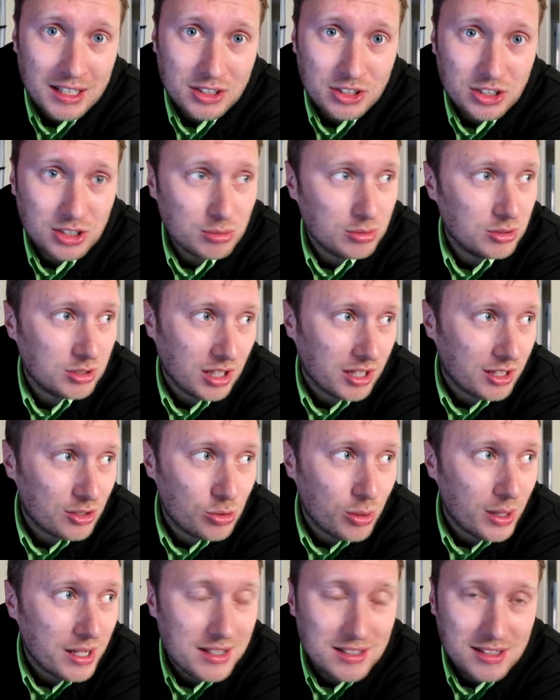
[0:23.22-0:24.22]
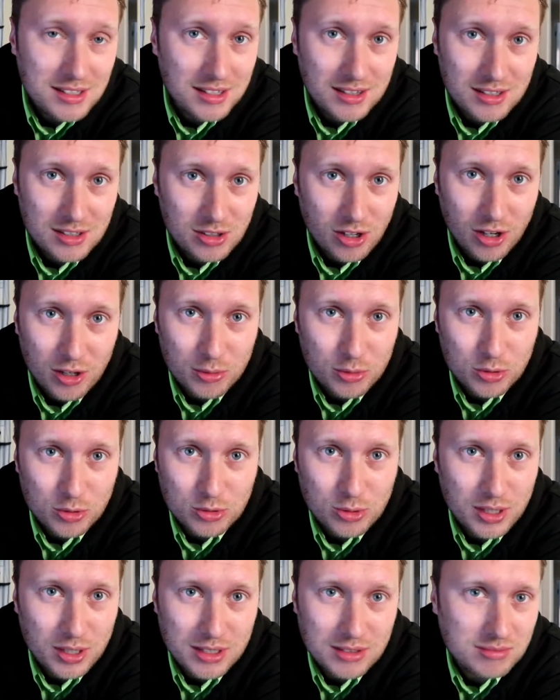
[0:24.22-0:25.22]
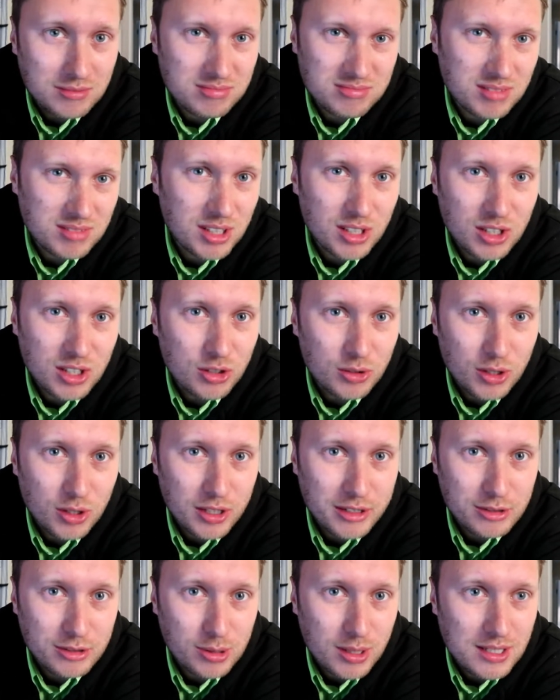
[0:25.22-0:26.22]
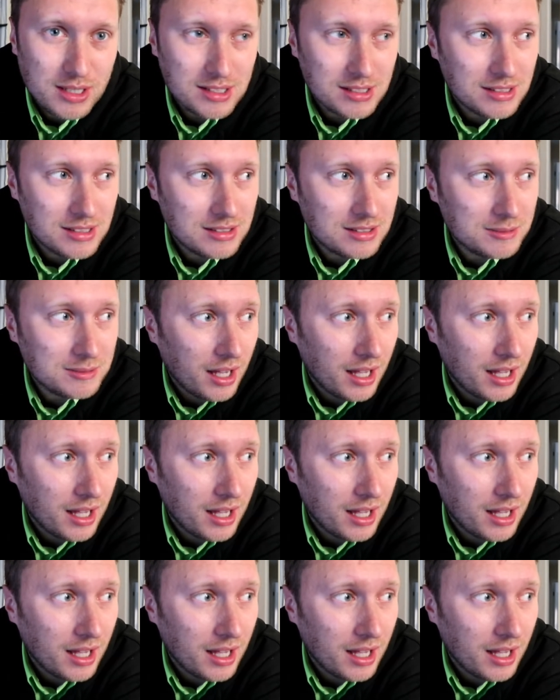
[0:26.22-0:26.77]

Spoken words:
She was like 20 at the time, or 20 in her early 20s,